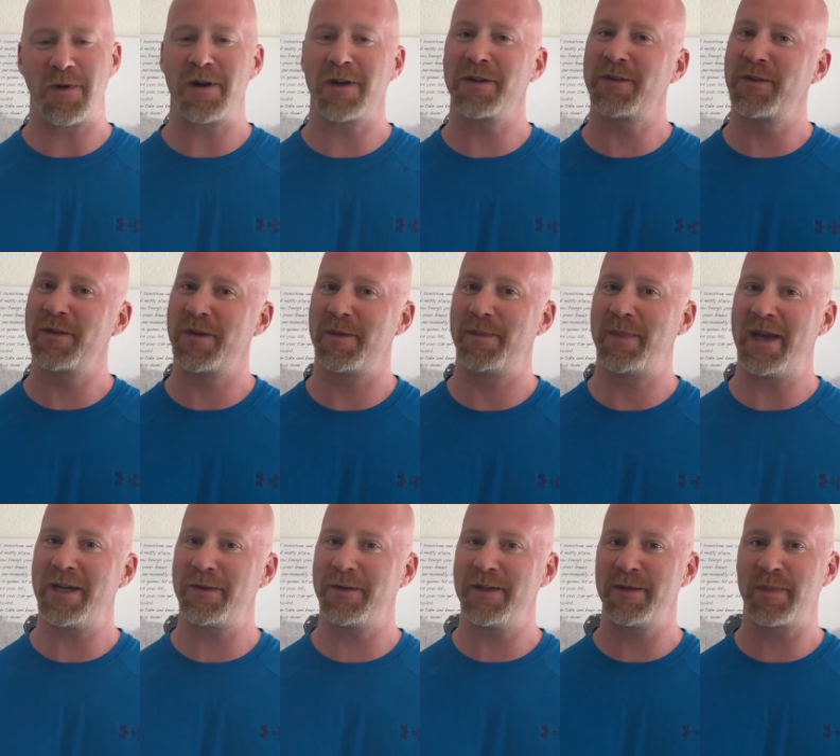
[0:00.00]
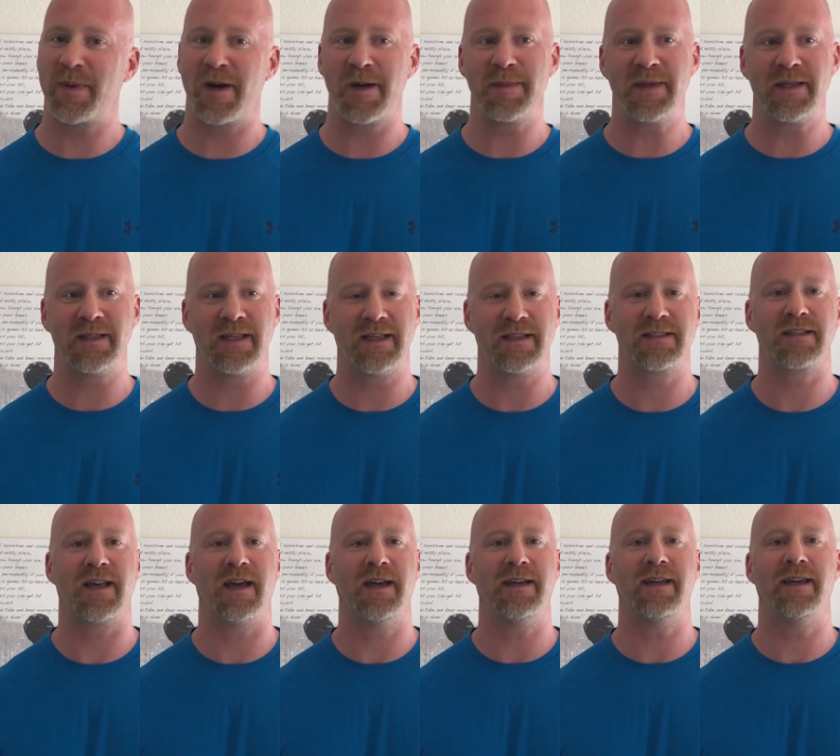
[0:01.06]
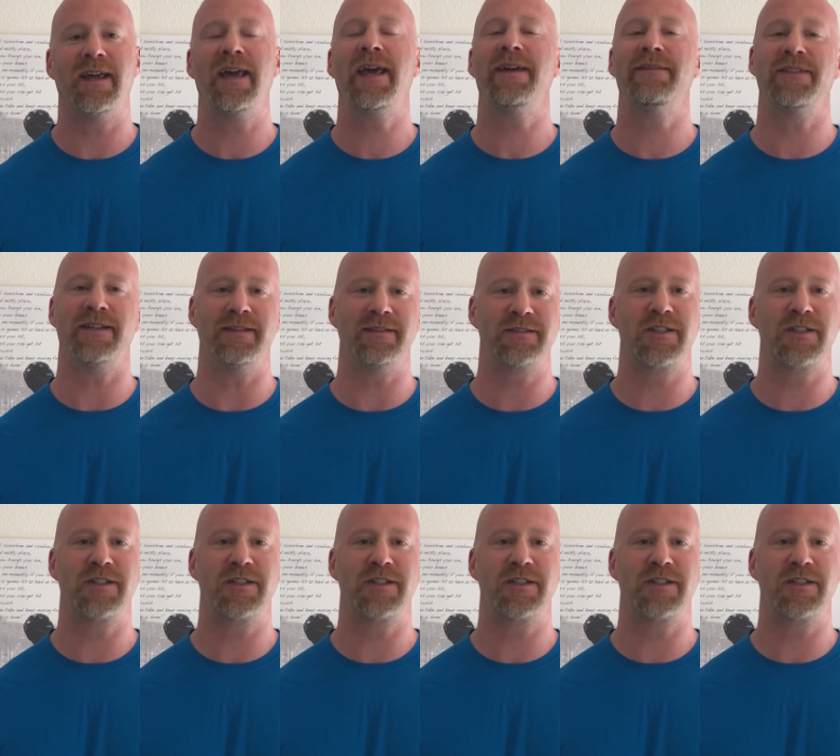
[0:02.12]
walking through the bakery department is like heaven.